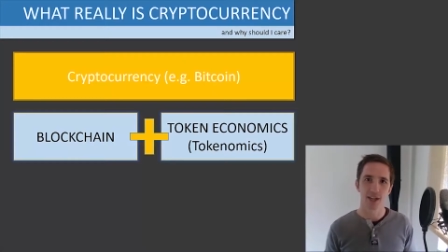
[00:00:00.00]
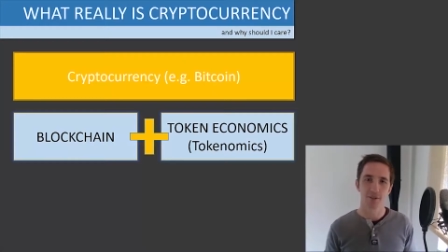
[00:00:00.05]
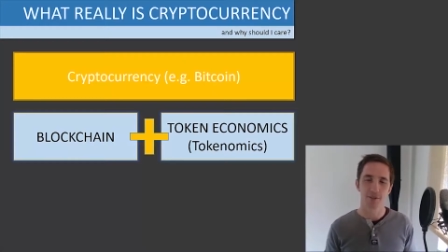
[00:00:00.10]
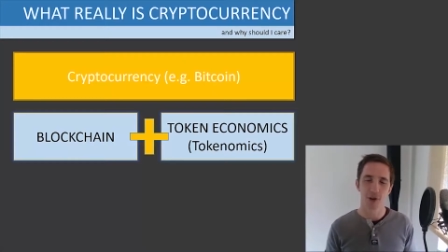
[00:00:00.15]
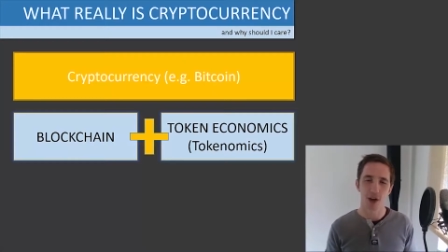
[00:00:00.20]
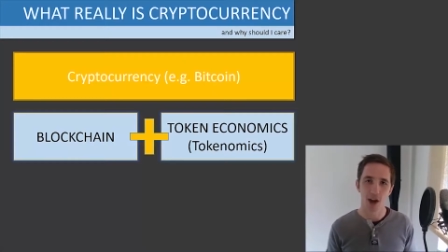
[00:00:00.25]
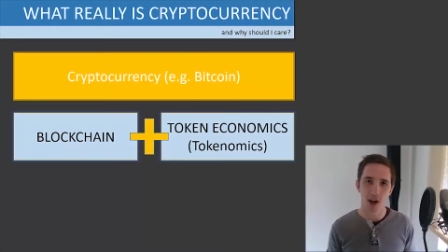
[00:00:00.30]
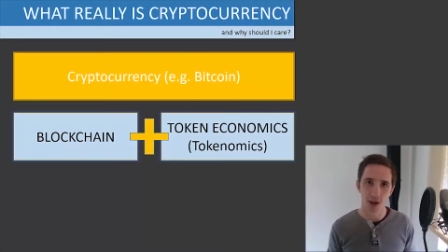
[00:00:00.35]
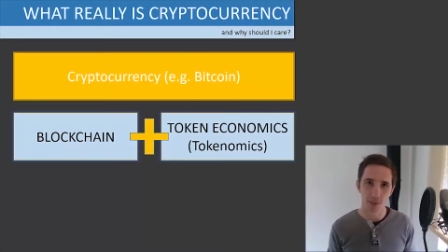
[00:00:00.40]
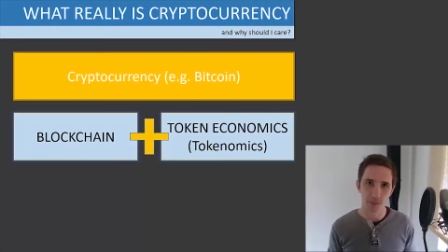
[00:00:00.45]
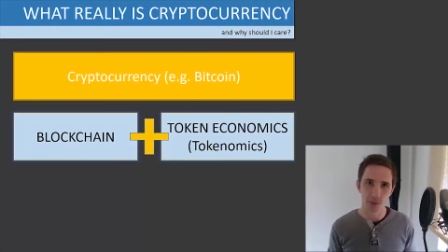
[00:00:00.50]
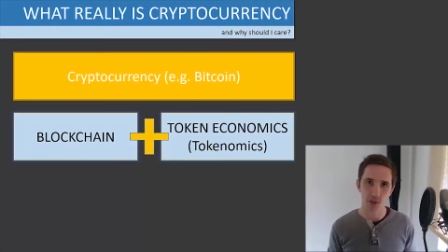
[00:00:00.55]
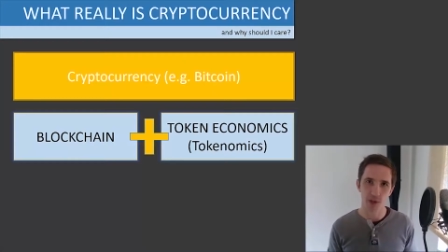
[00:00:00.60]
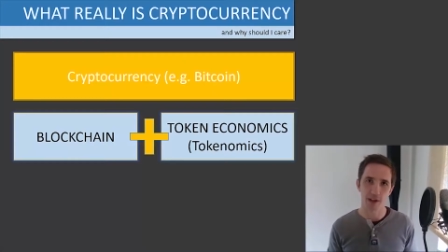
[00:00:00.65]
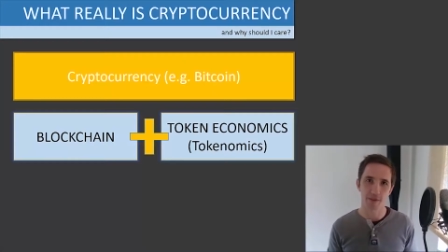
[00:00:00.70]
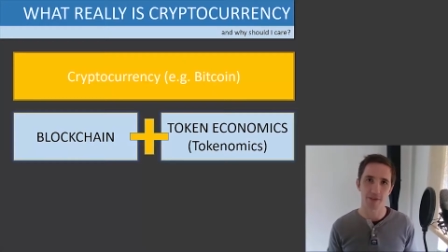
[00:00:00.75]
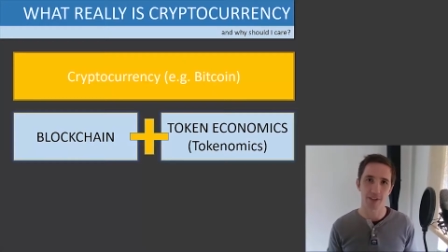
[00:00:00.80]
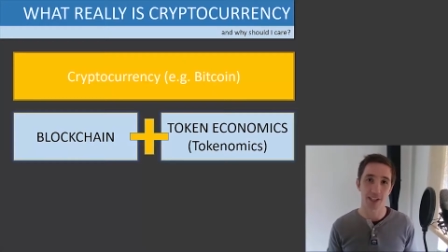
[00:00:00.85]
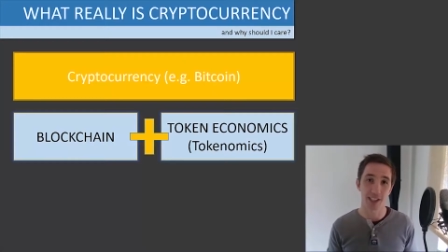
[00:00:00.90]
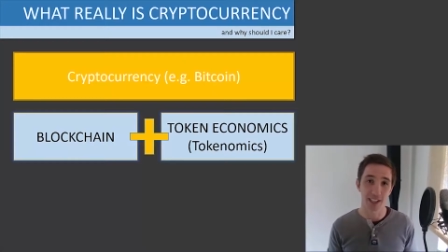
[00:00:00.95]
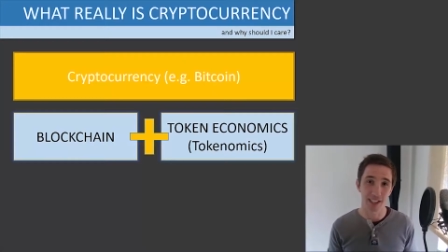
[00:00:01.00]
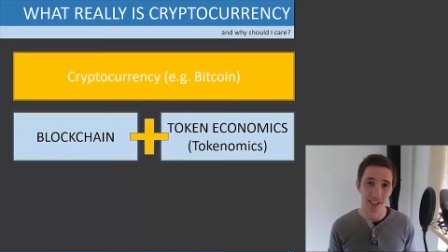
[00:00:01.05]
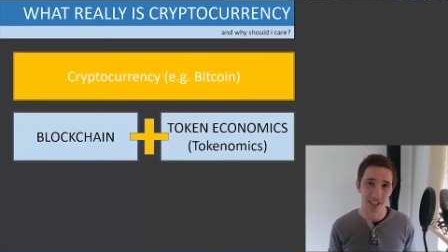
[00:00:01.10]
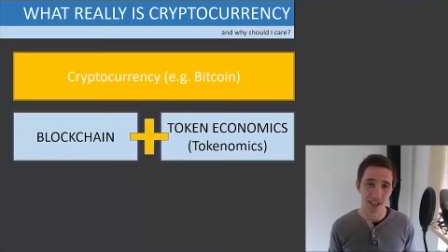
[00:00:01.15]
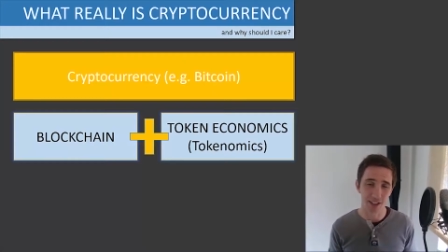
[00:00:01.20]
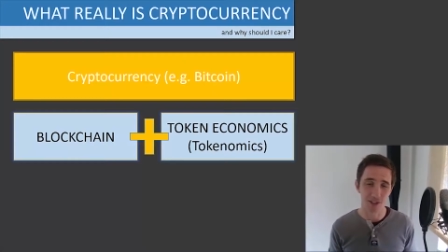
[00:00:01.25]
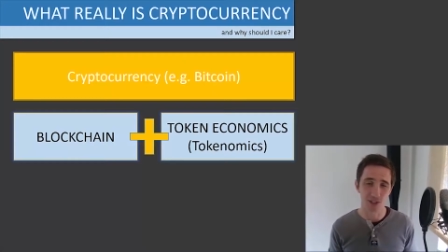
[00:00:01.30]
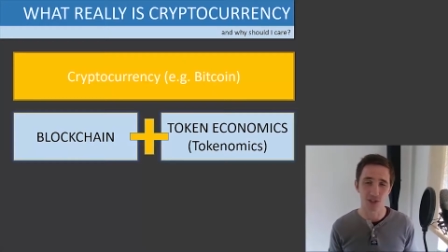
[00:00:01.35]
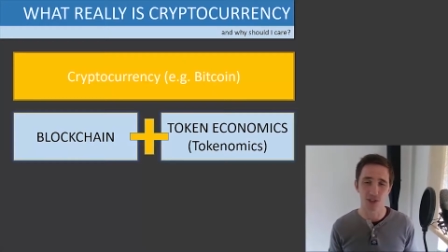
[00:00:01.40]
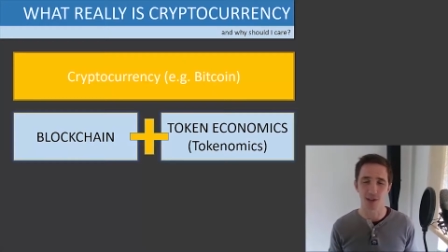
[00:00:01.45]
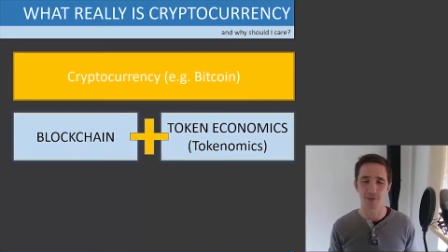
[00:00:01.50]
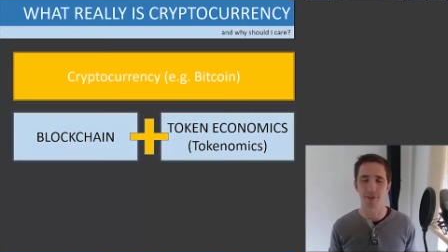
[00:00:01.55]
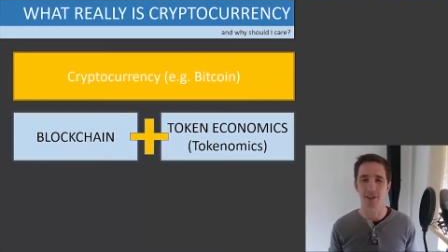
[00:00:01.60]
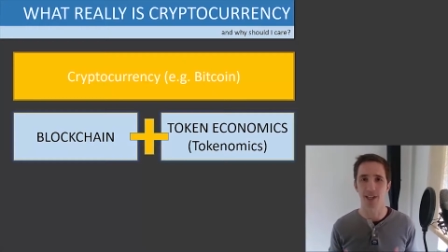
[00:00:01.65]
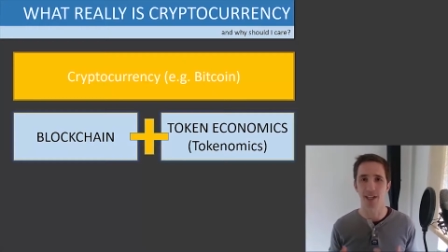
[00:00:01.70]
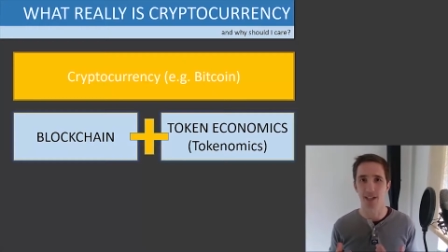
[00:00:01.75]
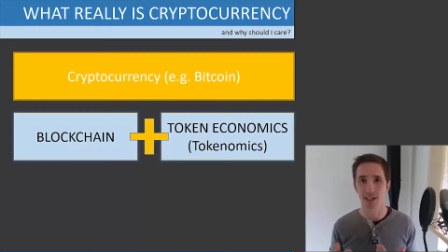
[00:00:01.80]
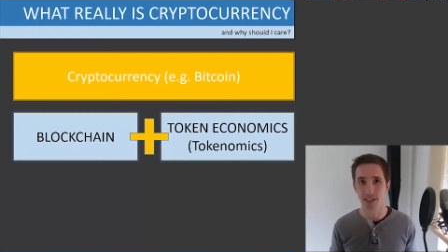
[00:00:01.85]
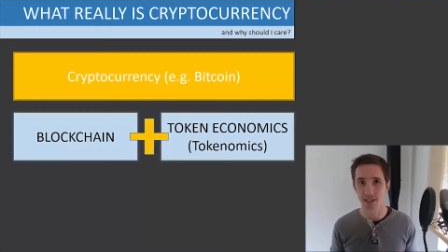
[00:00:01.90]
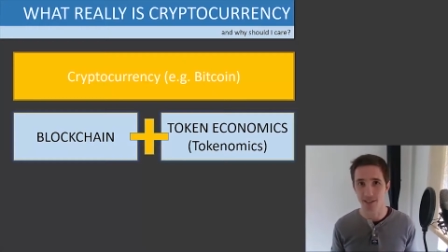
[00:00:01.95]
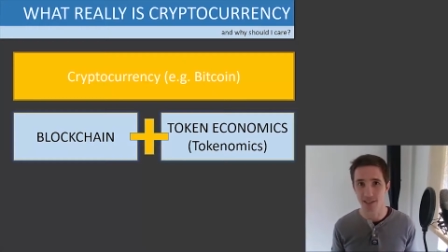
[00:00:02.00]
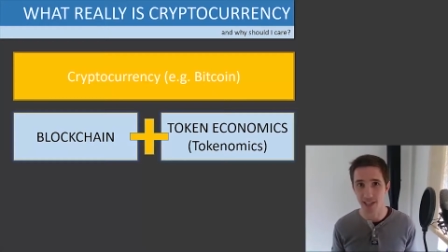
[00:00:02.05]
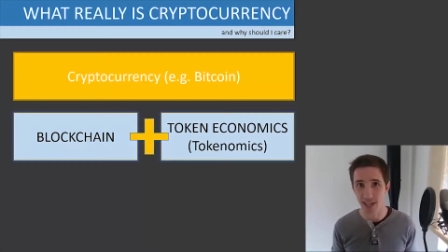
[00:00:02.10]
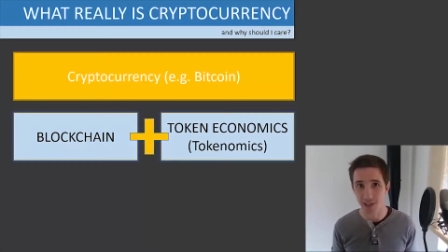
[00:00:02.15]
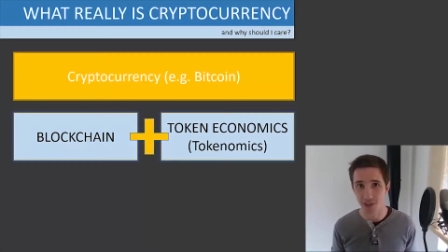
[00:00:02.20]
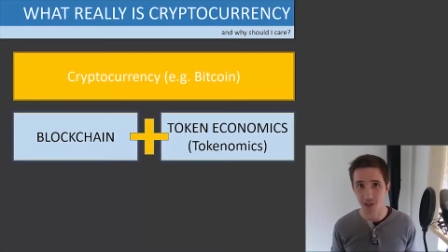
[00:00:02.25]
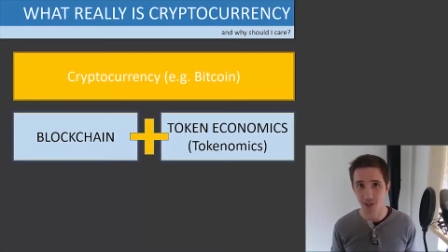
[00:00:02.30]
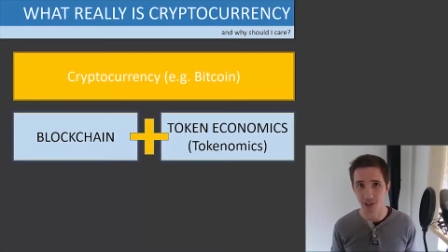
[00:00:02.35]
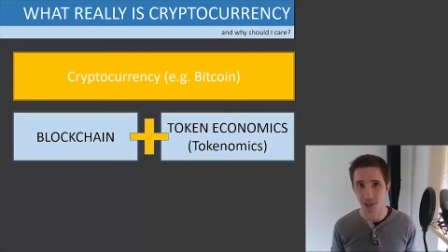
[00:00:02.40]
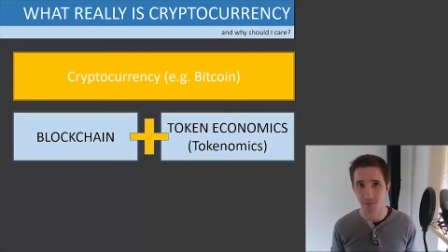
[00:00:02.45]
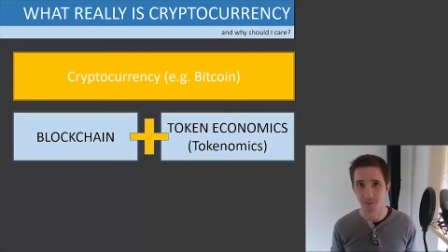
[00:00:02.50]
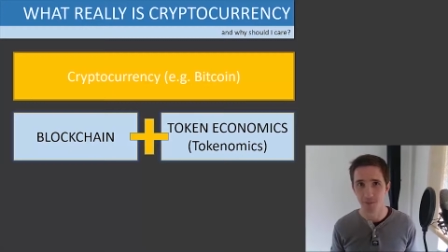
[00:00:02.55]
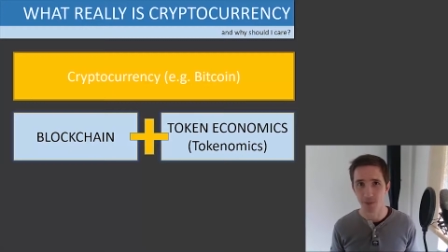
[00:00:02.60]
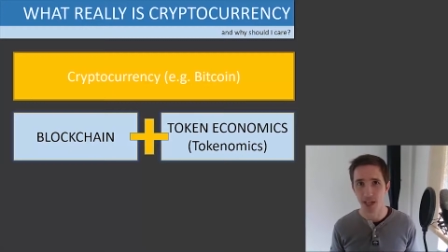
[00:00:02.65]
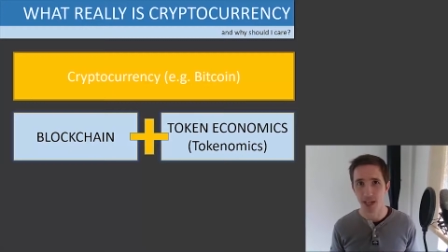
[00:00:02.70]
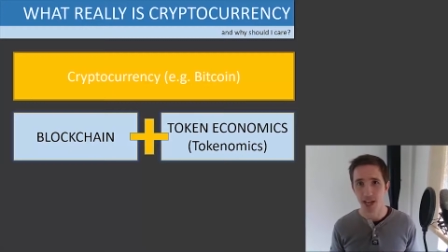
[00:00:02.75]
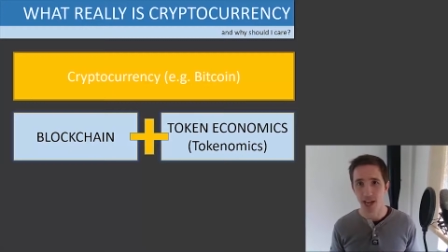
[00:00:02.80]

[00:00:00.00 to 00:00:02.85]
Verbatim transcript: for arms trafficking, guns trafficking, et cetera.